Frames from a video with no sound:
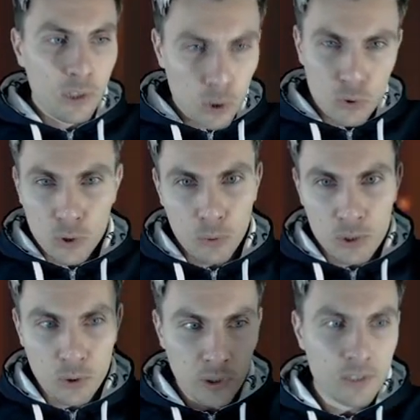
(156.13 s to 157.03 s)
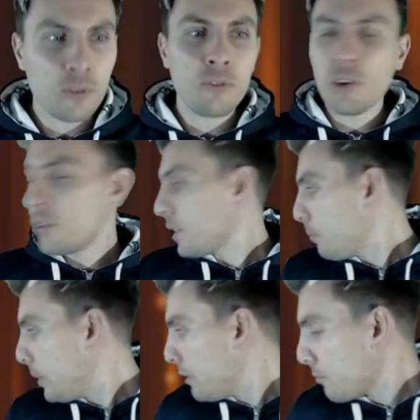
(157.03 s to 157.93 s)
you do enjoy this sort of content,
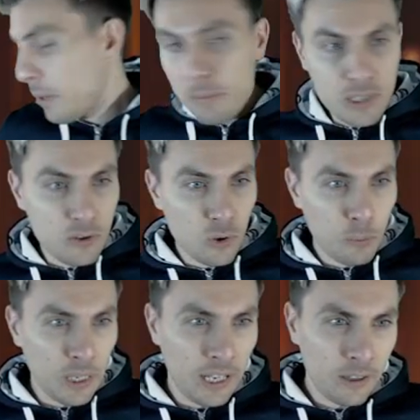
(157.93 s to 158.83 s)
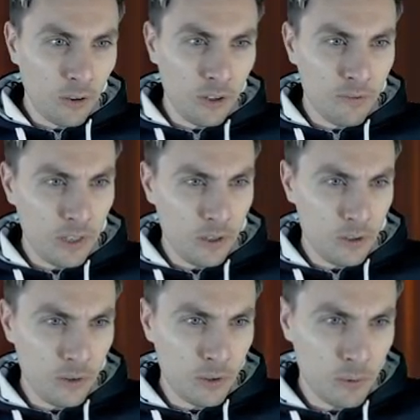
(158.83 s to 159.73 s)
please remember to drop a like on the video,
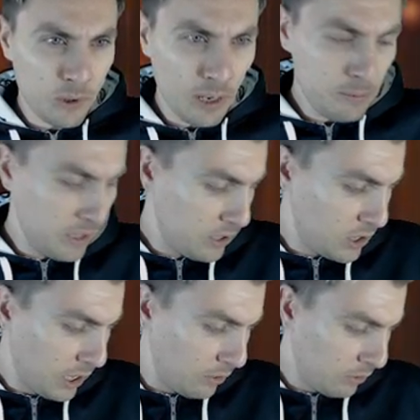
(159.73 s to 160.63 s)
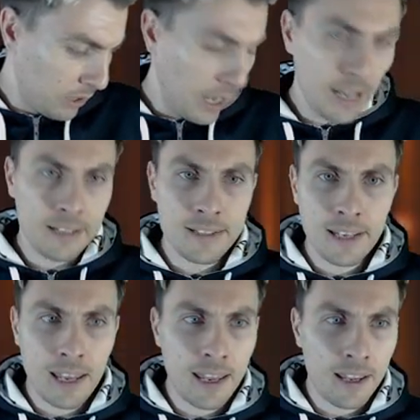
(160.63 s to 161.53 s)
do subscribe to the channel, and
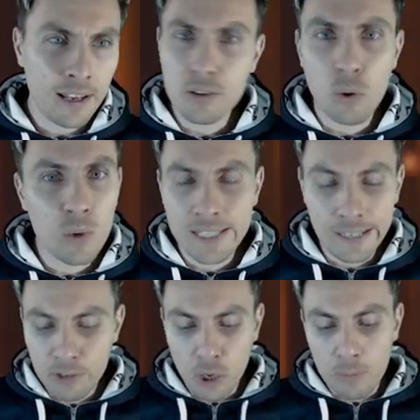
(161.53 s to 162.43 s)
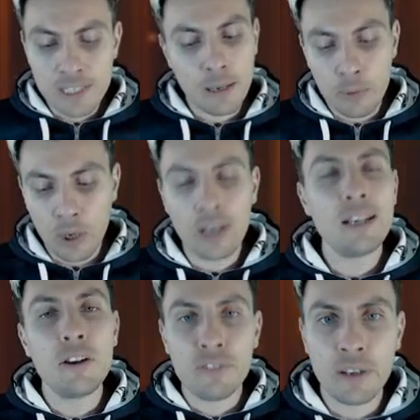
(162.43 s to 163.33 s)
uh, as always, leave your comments down below. I
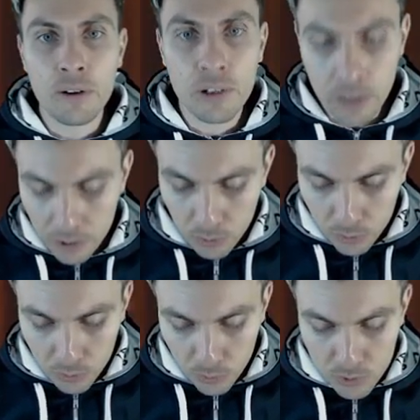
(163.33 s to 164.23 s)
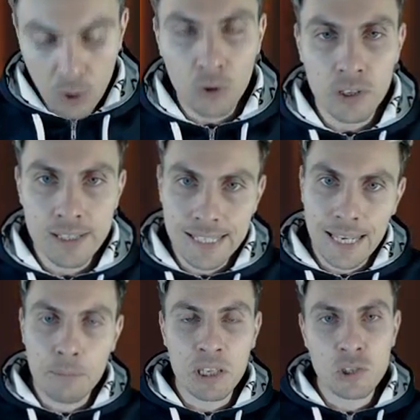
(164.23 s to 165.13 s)
love hearing your thoughts on the
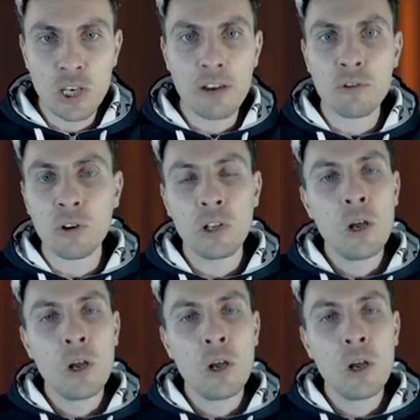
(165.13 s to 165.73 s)
team in general,